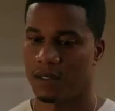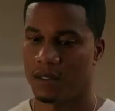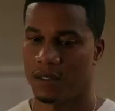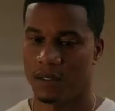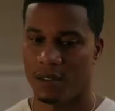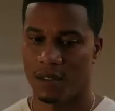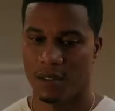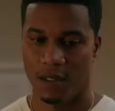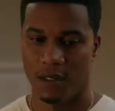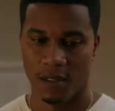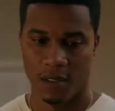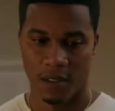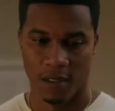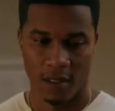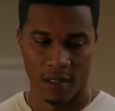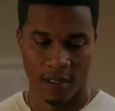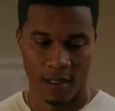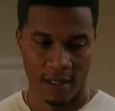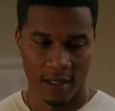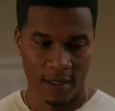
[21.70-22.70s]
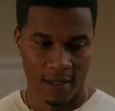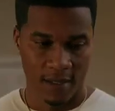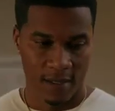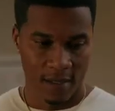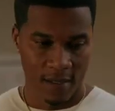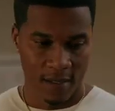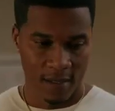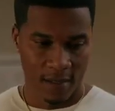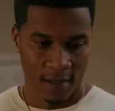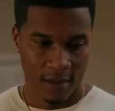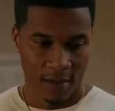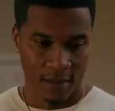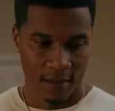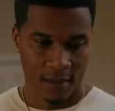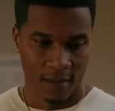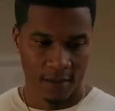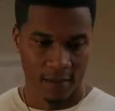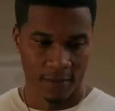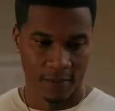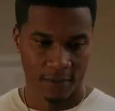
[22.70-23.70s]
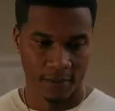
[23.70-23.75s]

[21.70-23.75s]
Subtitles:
[no speech]